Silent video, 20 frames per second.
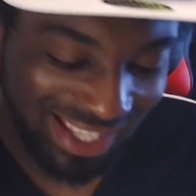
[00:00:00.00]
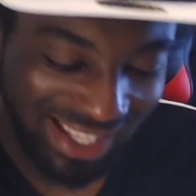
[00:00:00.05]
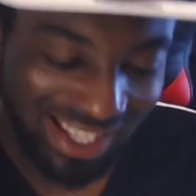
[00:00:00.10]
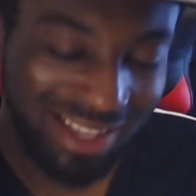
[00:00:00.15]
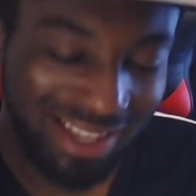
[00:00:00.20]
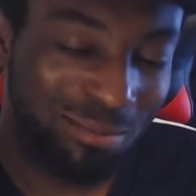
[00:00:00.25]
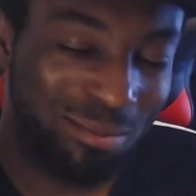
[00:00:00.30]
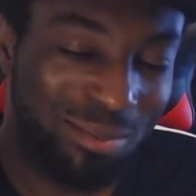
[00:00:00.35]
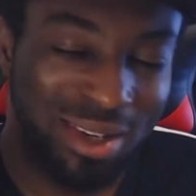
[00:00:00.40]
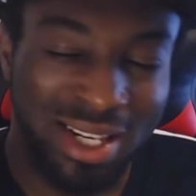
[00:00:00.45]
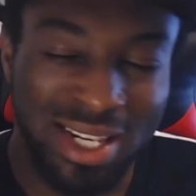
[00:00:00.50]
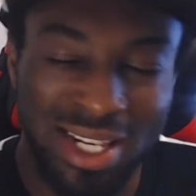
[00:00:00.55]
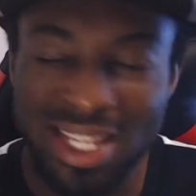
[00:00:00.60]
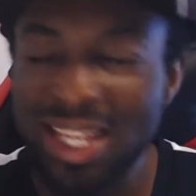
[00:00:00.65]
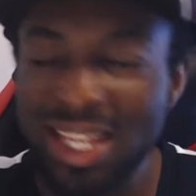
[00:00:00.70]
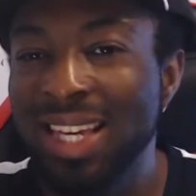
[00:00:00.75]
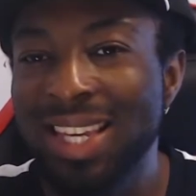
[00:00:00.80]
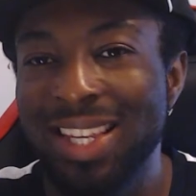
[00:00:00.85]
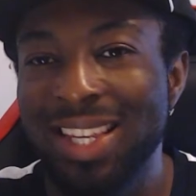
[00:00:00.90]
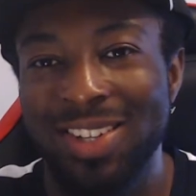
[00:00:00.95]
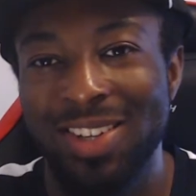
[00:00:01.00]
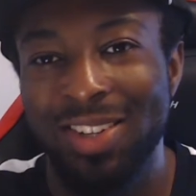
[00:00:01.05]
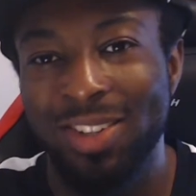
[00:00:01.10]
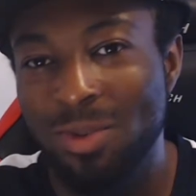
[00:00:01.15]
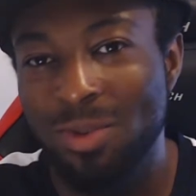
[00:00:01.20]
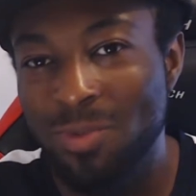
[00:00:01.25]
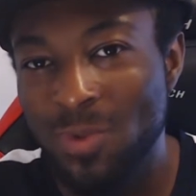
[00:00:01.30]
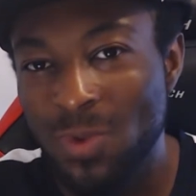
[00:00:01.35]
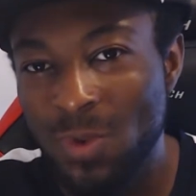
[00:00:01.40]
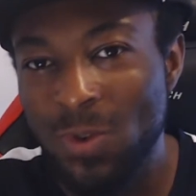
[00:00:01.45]
please just
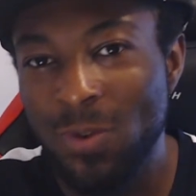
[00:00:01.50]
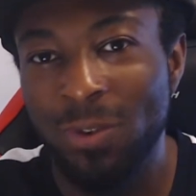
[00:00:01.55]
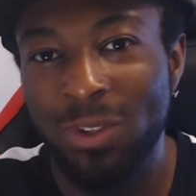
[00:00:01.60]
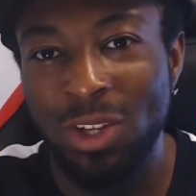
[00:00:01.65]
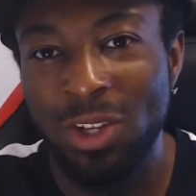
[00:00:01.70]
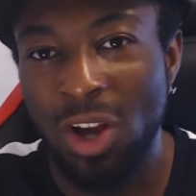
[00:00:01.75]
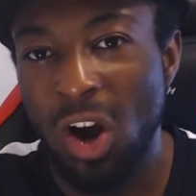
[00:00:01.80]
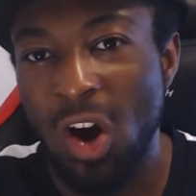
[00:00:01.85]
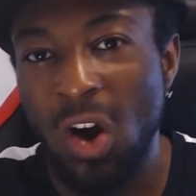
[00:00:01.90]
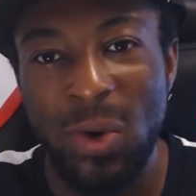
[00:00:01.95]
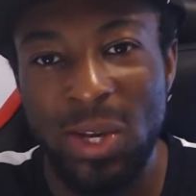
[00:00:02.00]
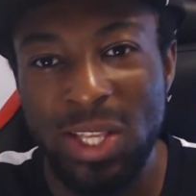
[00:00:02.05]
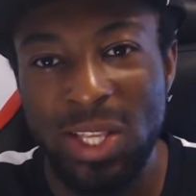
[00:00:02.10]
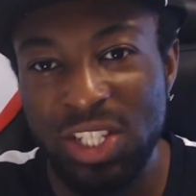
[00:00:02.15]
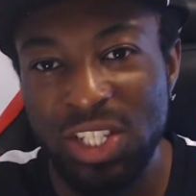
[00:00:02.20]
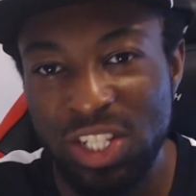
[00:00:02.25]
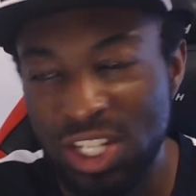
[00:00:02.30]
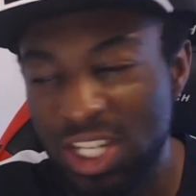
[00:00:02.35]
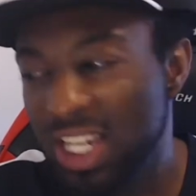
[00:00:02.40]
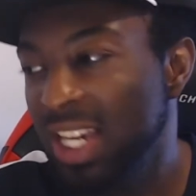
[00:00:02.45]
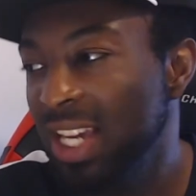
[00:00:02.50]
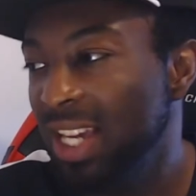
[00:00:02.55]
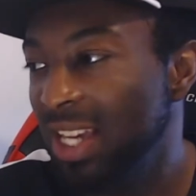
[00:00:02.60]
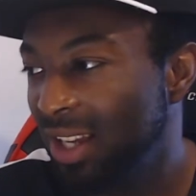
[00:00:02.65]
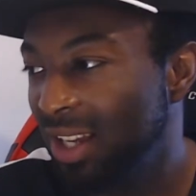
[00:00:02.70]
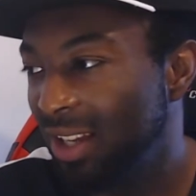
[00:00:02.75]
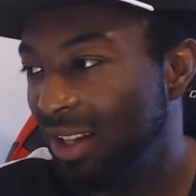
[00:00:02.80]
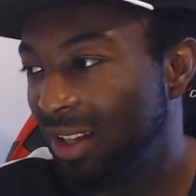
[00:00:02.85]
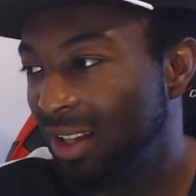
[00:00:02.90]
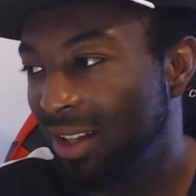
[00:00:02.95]
remove the RNG.
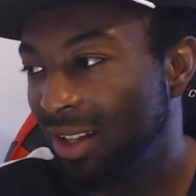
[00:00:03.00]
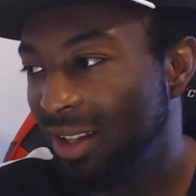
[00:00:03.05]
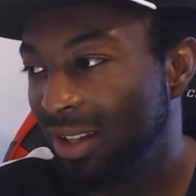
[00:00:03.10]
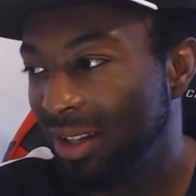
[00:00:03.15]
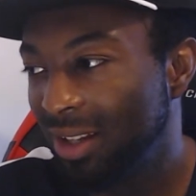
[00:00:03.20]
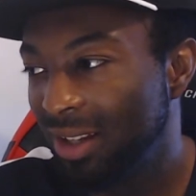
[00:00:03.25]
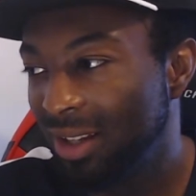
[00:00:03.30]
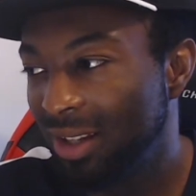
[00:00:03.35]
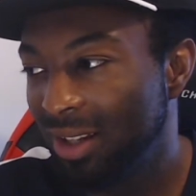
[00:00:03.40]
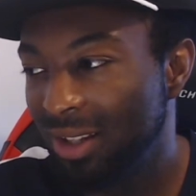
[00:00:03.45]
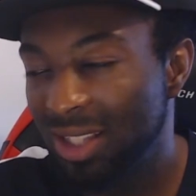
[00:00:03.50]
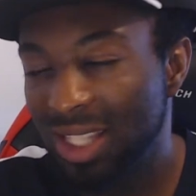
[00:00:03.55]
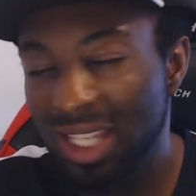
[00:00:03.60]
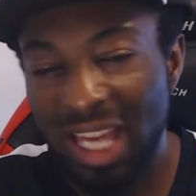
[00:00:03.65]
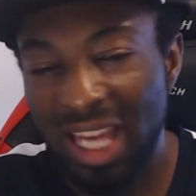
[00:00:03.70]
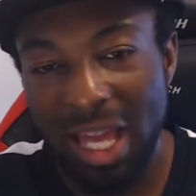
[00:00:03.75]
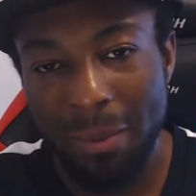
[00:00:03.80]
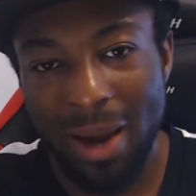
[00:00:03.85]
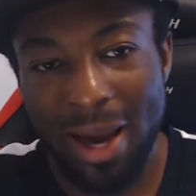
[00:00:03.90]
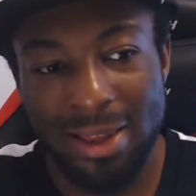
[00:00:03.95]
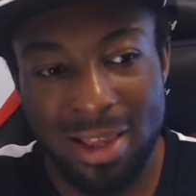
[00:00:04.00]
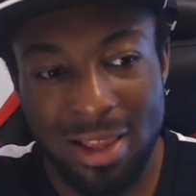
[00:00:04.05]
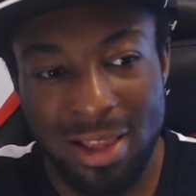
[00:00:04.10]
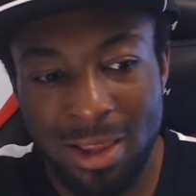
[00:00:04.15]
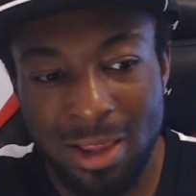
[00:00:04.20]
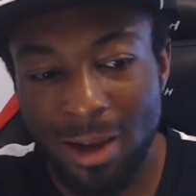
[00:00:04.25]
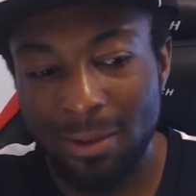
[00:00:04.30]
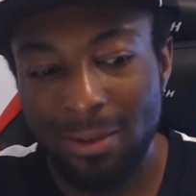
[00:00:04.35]
The game has enough